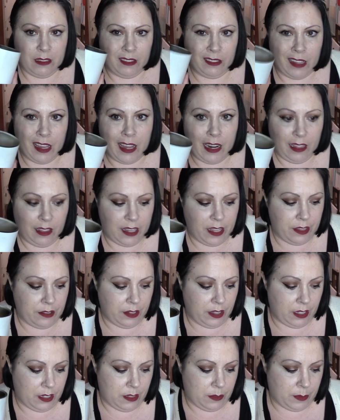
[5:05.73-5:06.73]
A lot of leather
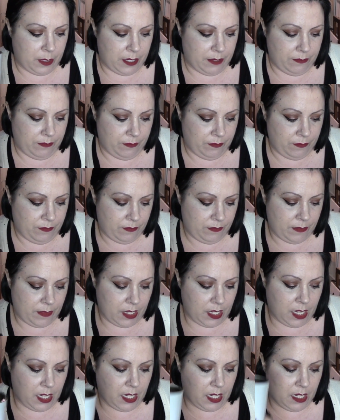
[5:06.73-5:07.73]
in this one.
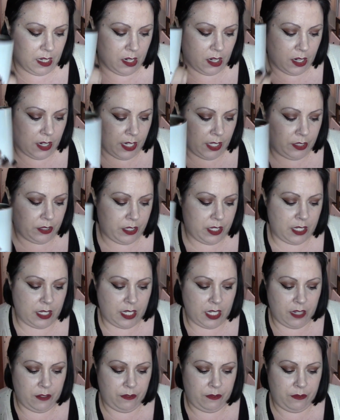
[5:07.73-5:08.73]
R. Nichols
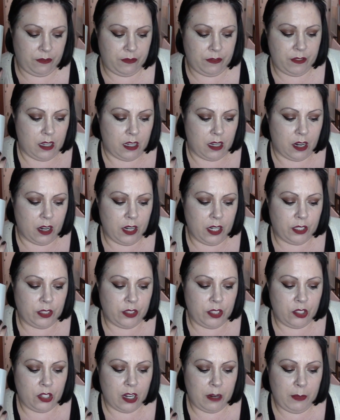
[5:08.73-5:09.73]
Sniff. R.
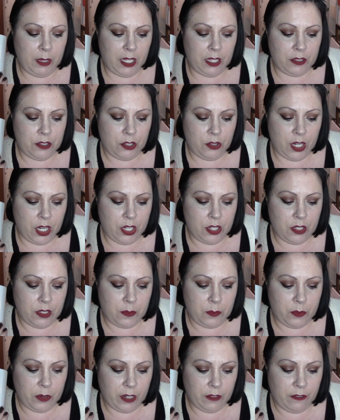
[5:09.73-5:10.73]
Nichols' charming
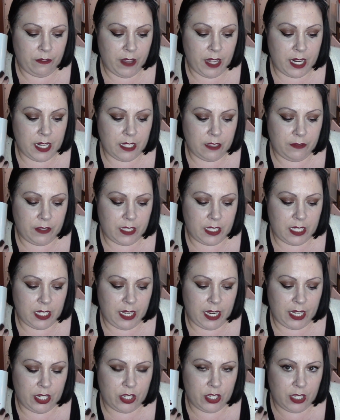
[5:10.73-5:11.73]
illustrations bring fun and
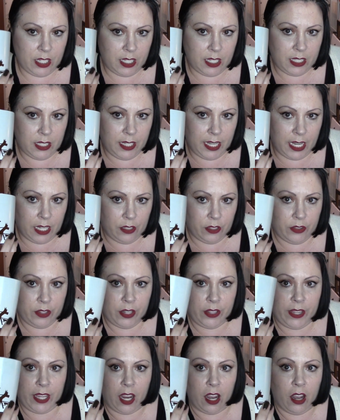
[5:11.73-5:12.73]
sophistication to this candle.
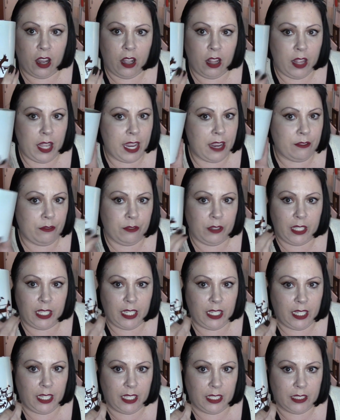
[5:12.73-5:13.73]
They all have really
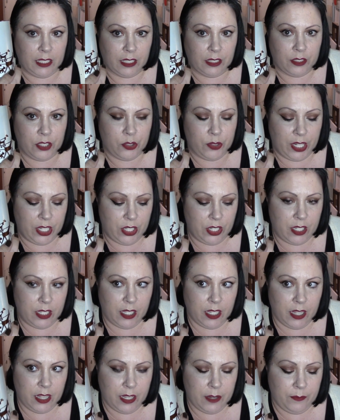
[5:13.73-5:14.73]
neat illustrations
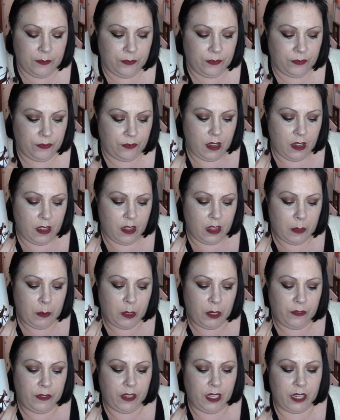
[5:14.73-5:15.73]
on them. The
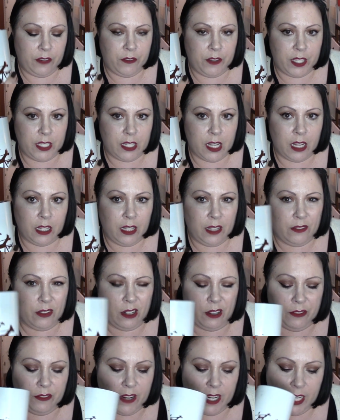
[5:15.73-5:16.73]
perfect gift for the dog
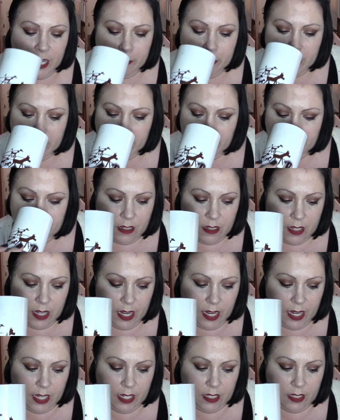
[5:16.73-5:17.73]
lover or for anybody.
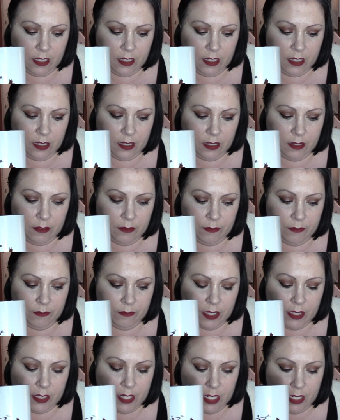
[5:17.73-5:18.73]
And the
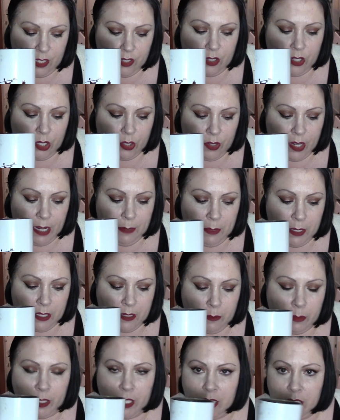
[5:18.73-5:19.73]
scent is described as
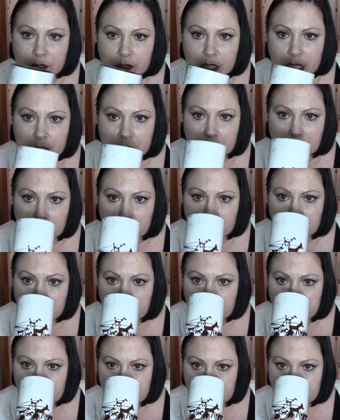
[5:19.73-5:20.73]
a blend of leather and
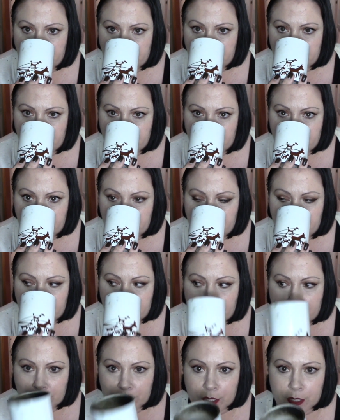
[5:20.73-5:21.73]
wood,
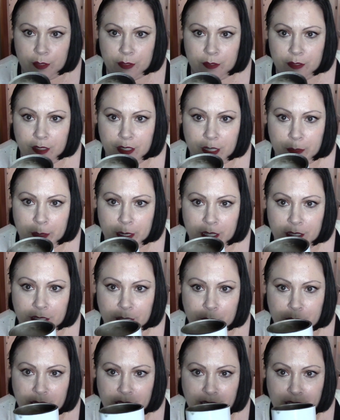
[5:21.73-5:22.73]
which is
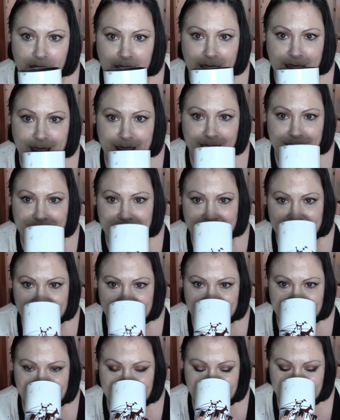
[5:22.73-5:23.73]
apparently what I like
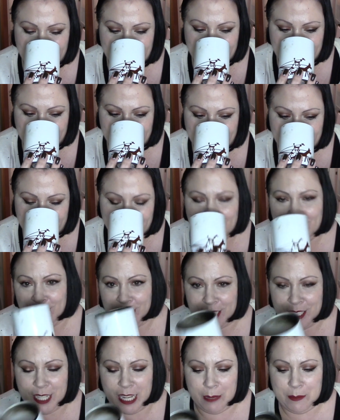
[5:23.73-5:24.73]

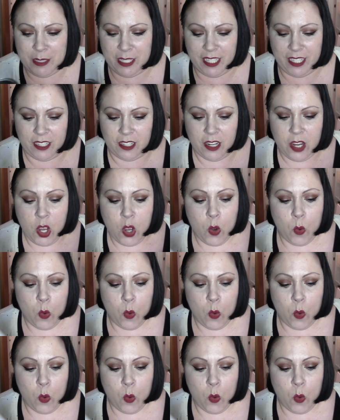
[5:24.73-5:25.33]
certain times a year.